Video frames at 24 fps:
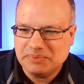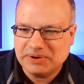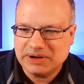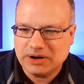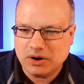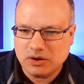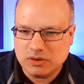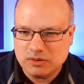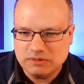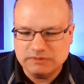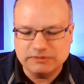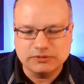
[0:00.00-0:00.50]

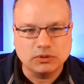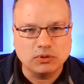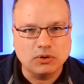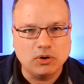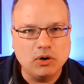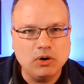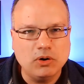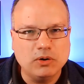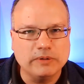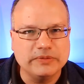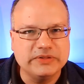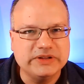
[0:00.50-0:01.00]
But
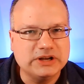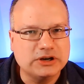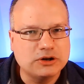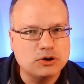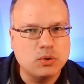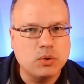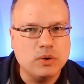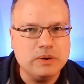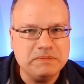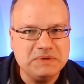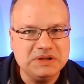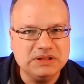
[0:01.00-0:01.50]
overall, the
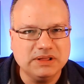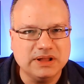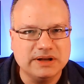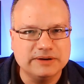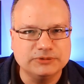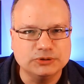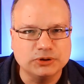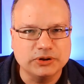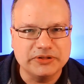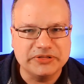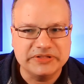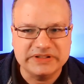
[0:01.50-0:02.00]
equipment
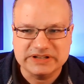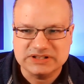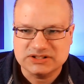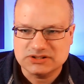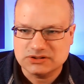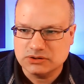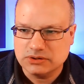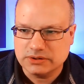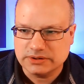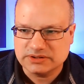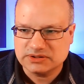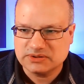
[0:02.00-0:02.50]
level in
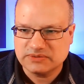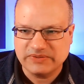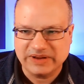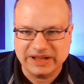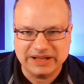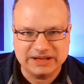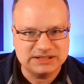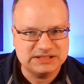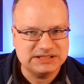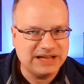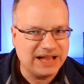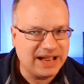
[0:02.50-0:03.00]
this looks
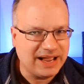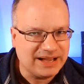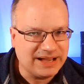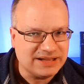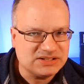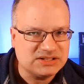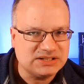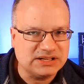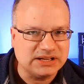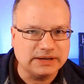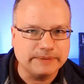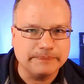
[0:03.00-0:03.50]

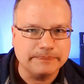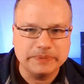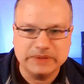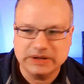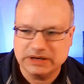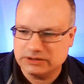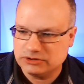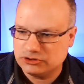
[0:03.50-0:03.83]
fantastic.